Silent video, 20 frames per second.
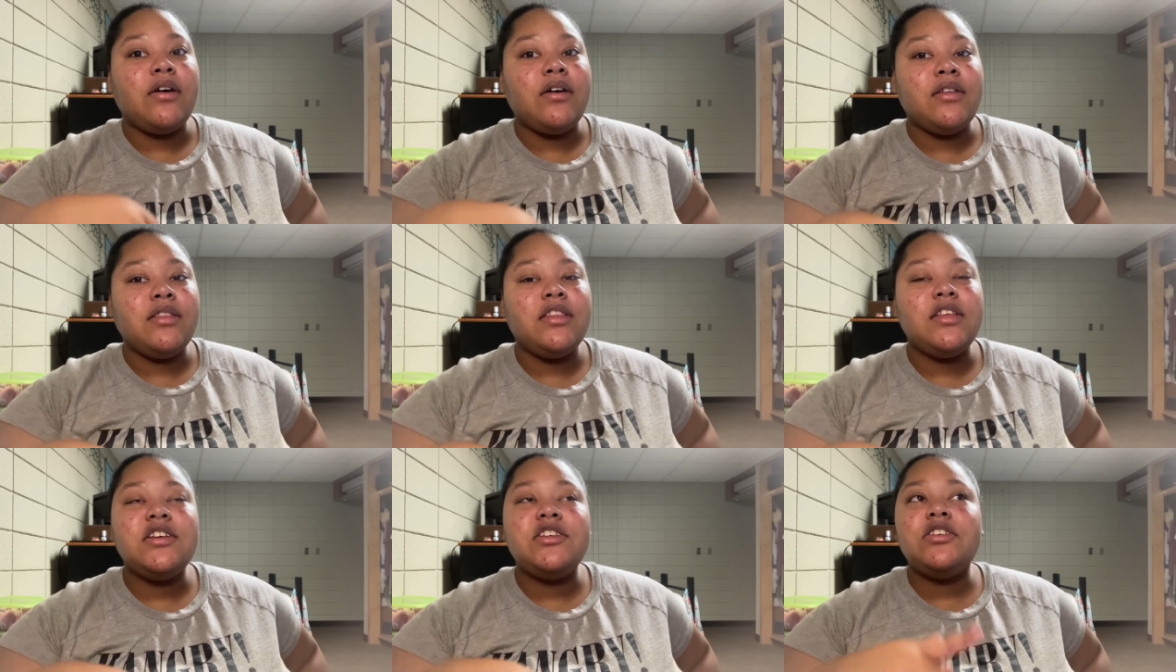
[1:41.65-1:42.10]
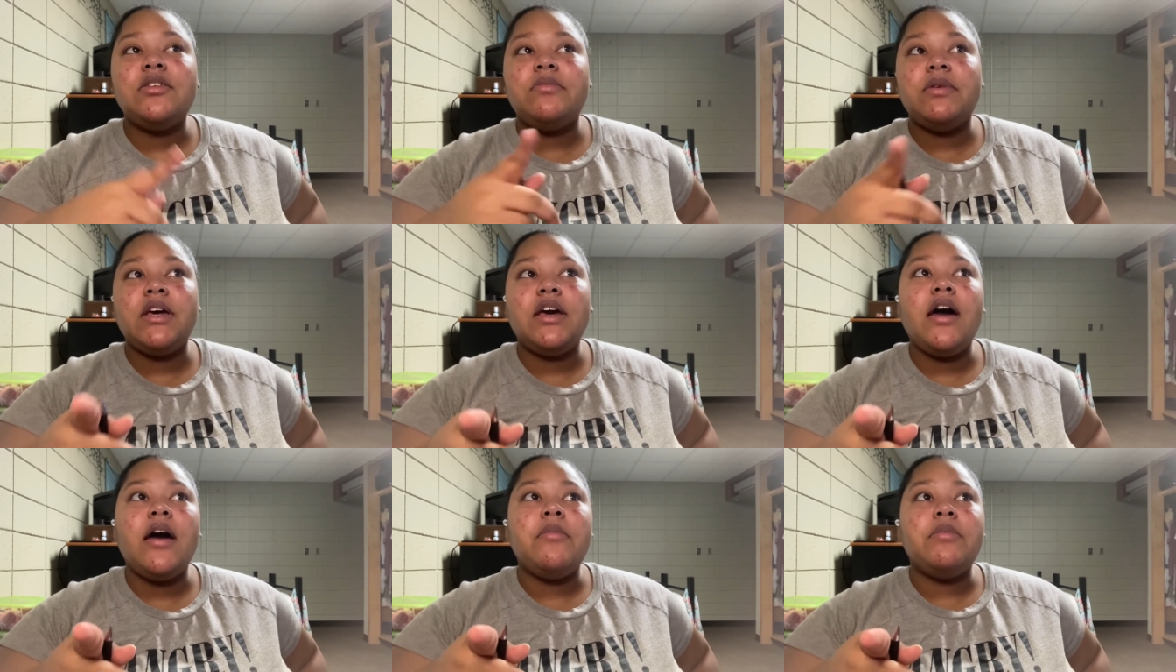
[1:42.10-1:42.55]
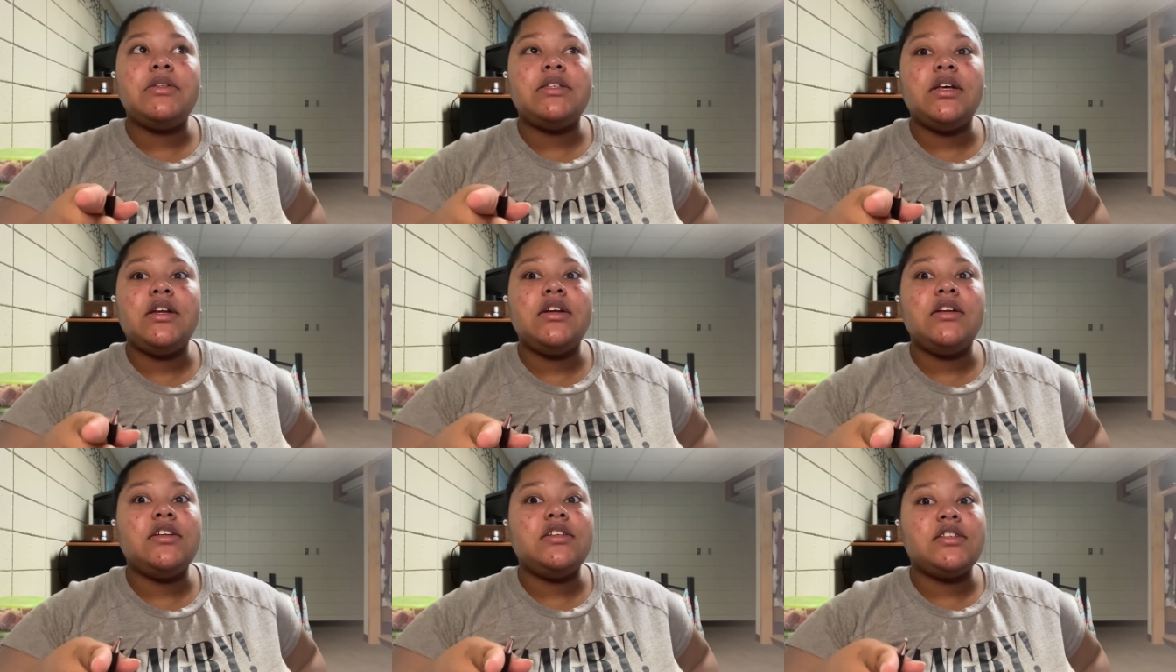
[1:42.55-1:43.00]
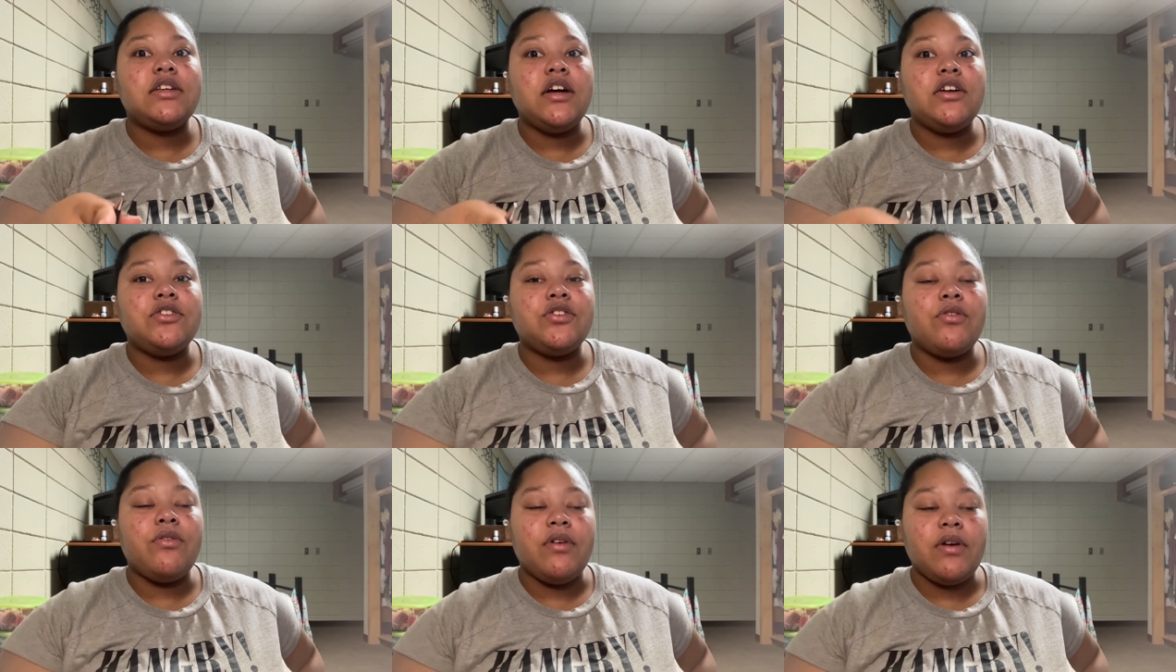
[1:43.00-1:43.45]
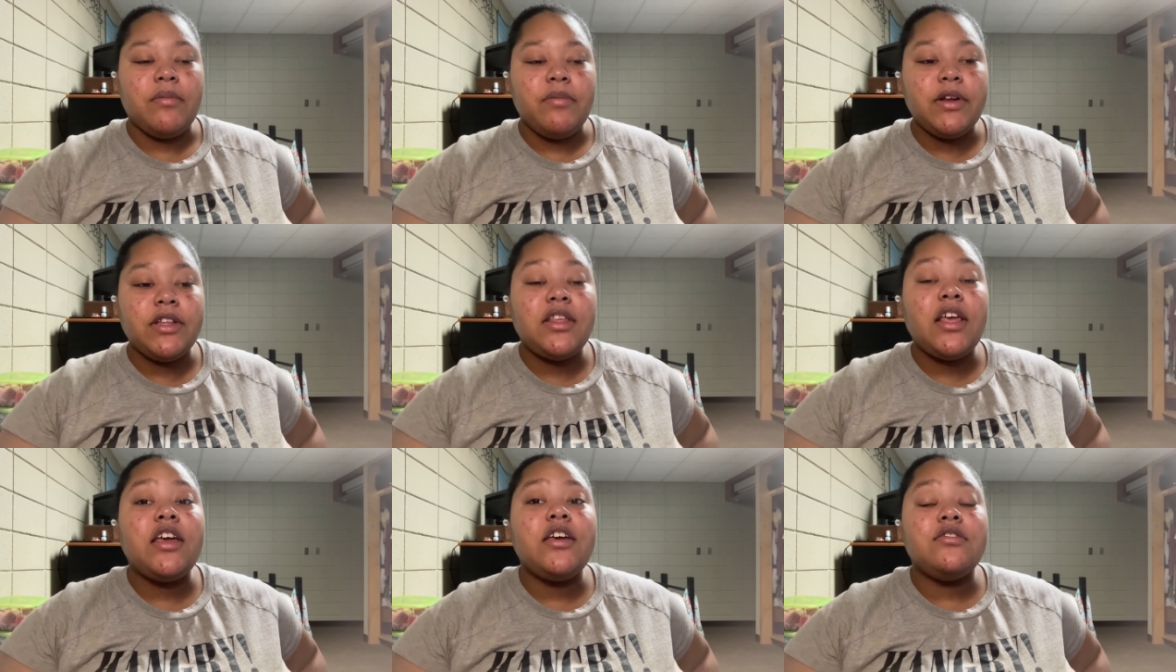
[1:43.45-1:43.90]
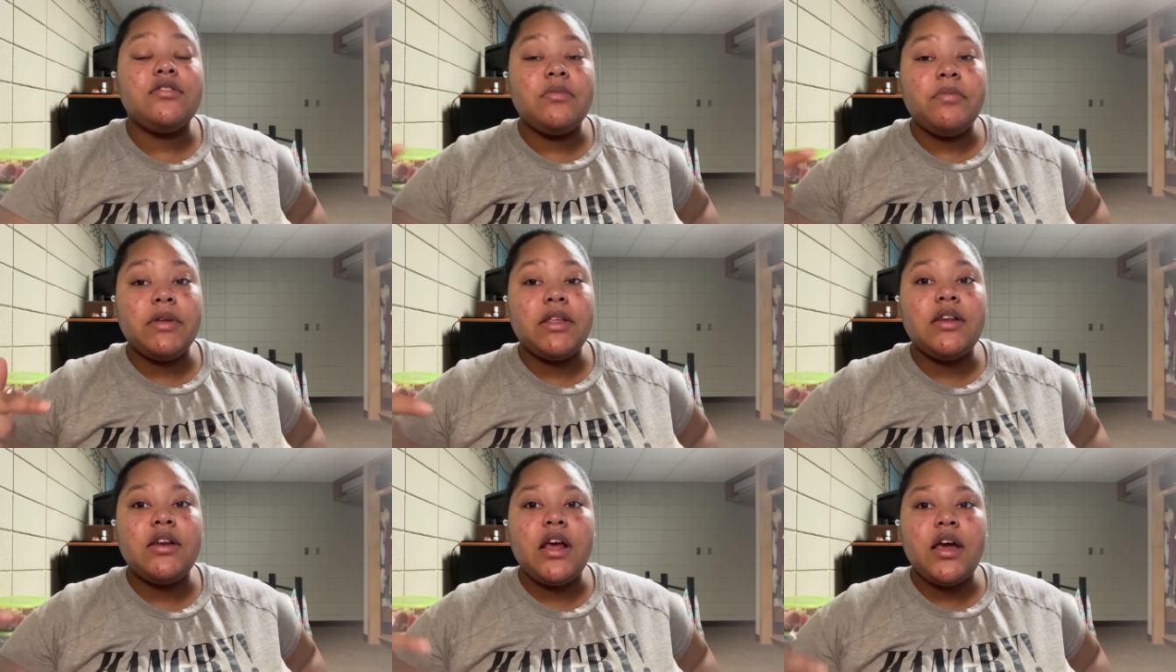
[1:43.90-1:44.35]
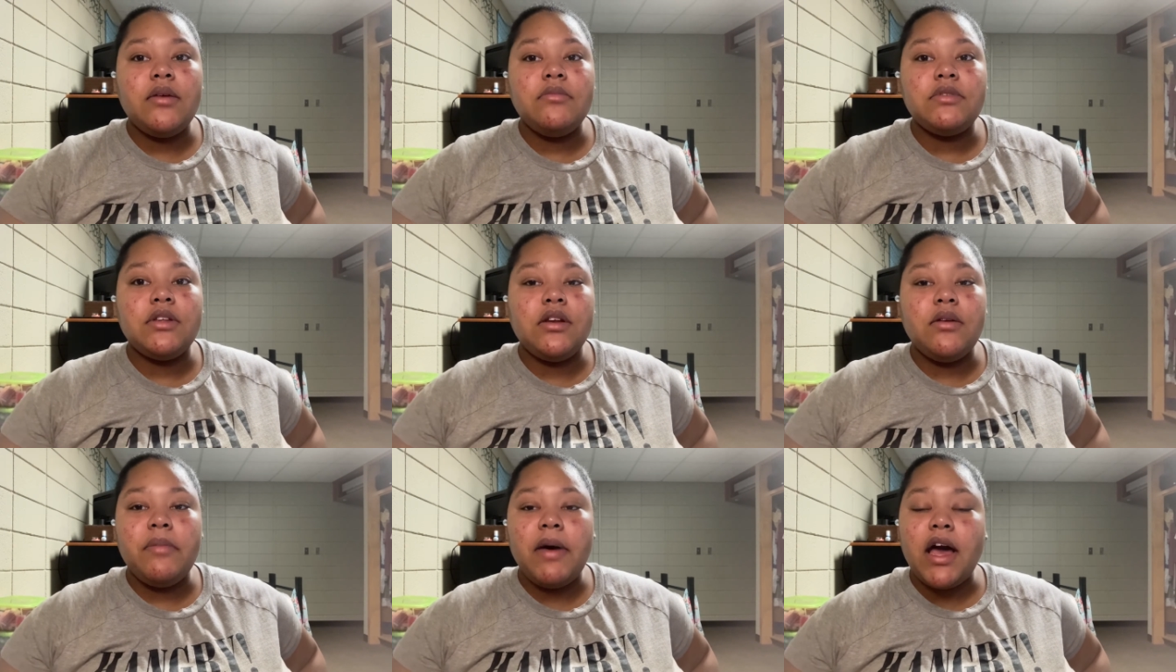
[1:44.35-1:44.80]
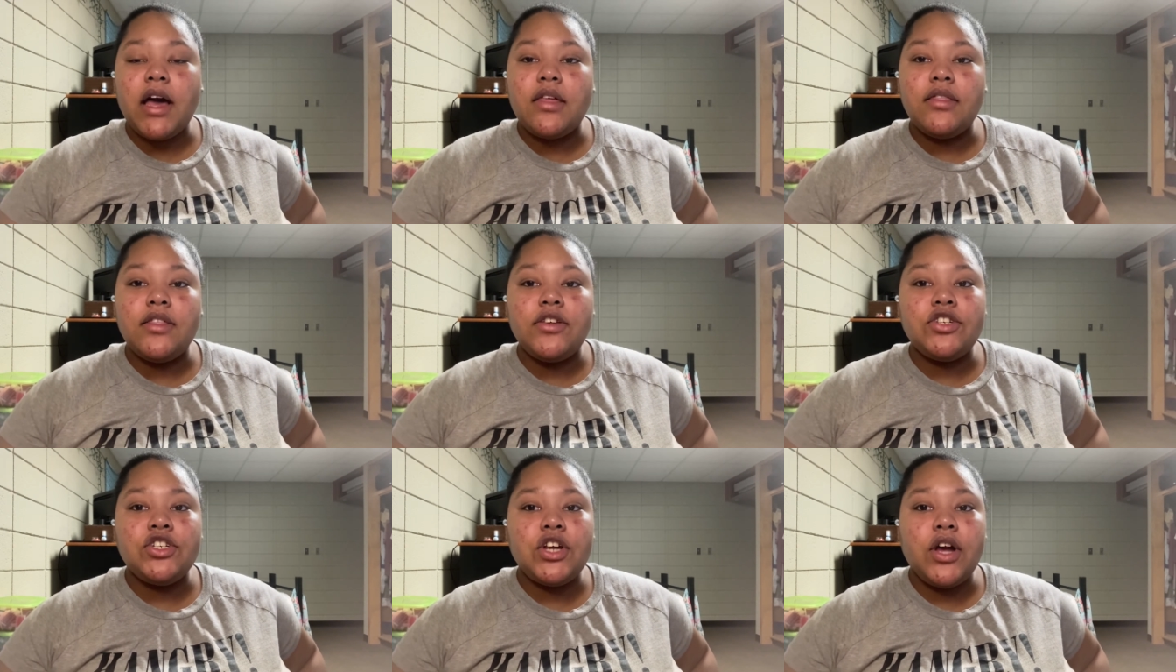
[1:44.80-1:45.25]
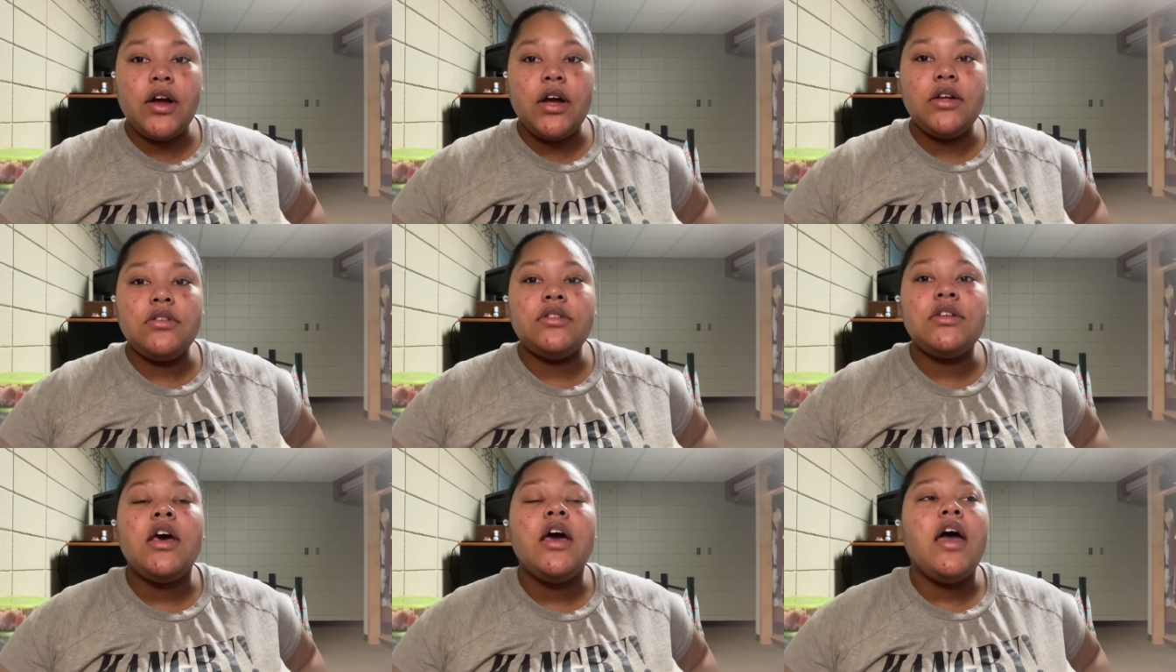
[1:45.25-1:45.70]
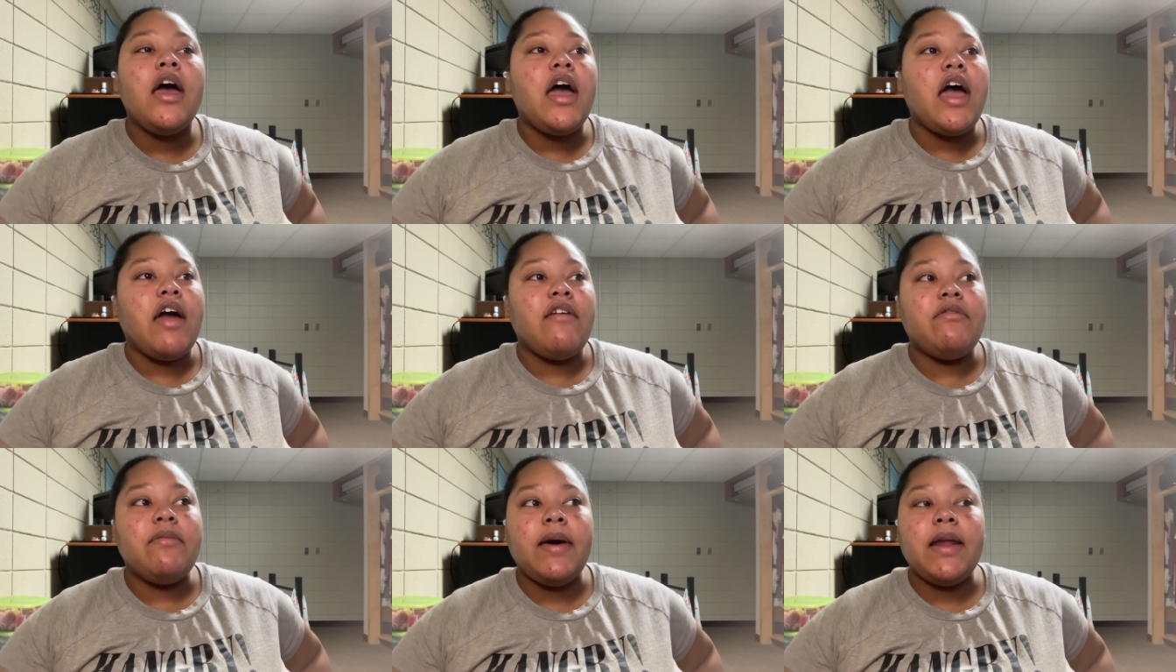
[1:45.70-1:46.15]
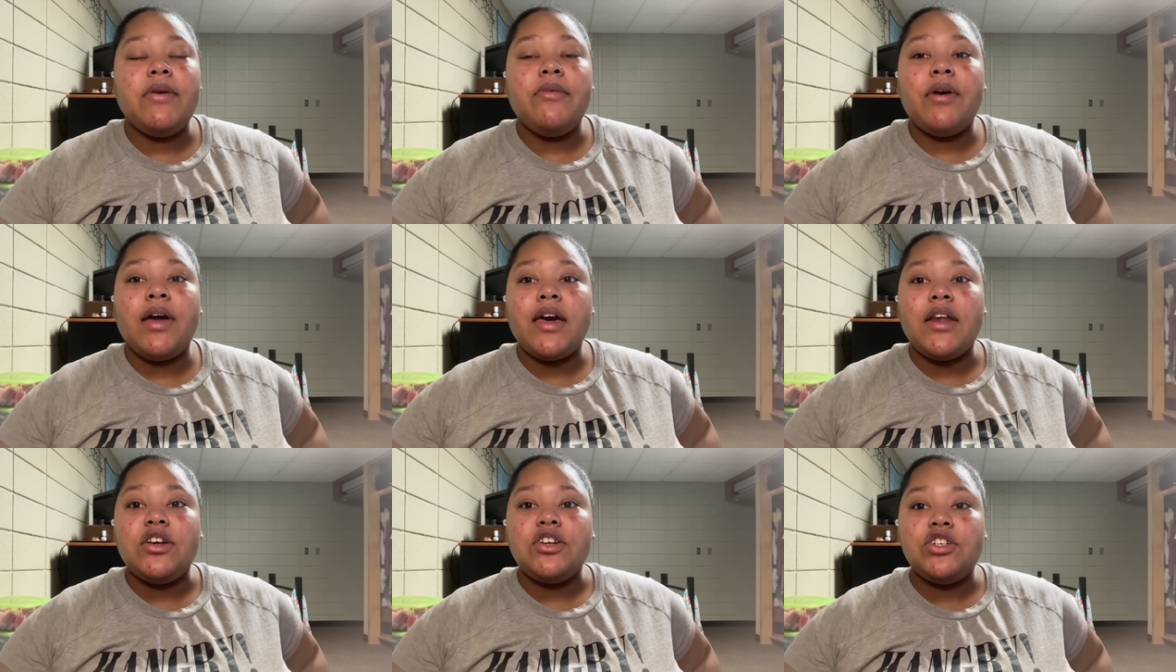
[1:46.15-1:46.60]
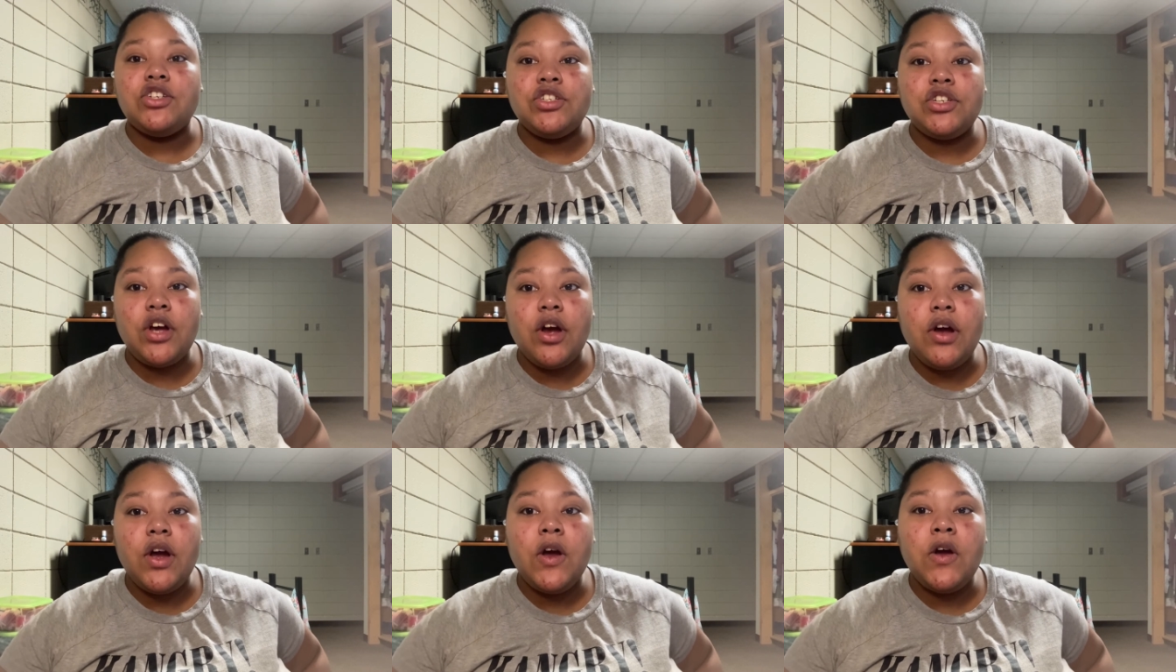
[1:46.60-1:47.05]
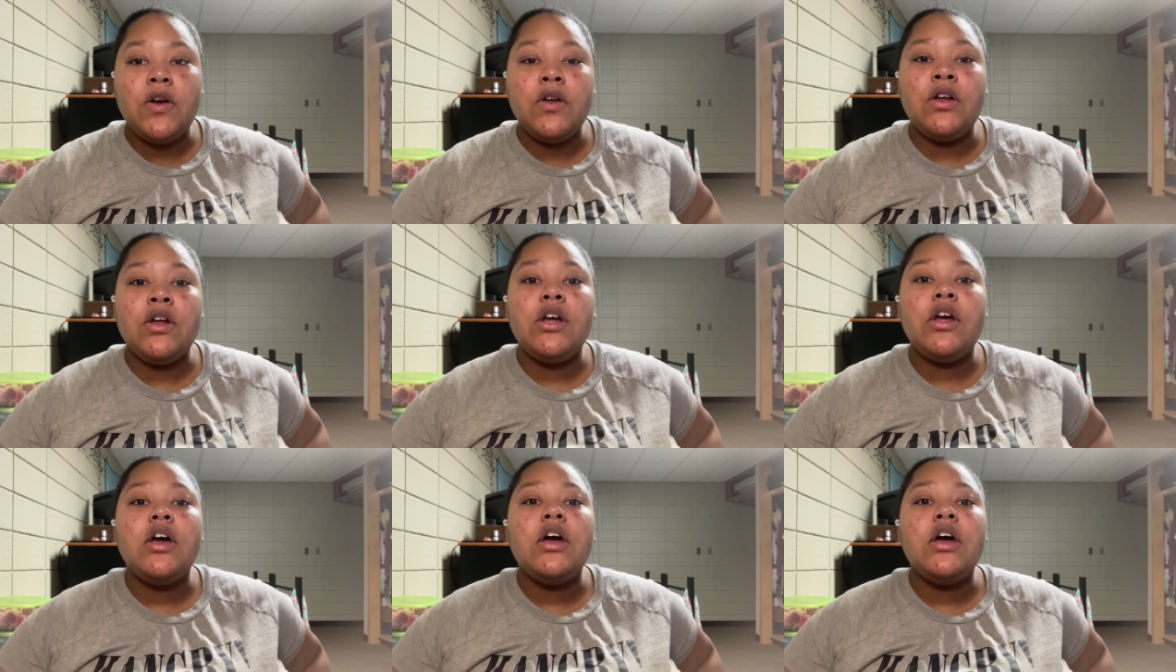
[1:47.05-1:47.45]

Oh, this should be an episode of Nostalgia Corner, but they used to put the names on the back of the shirts. Everybody would get a shirt.